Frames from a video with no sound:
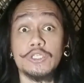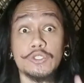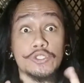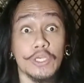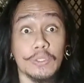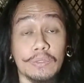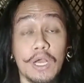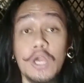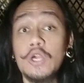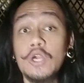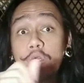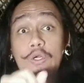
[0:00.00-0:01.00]
So
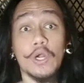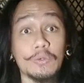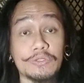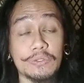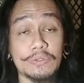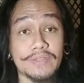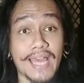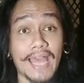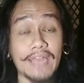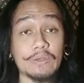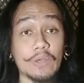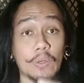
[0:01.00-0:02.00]
go do
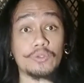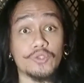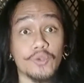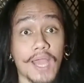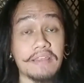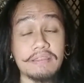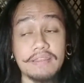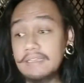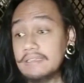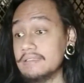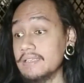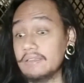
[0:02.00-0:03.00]
that. Go try
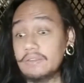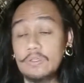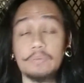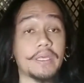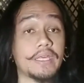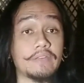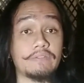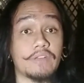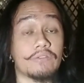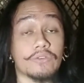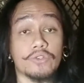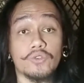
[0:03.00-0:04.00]
things that you may have
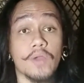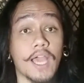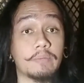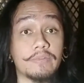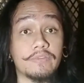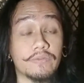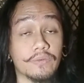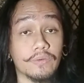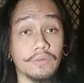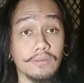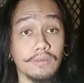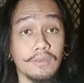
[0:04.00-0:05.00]
never tried
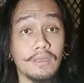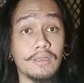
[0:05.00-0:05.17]
before.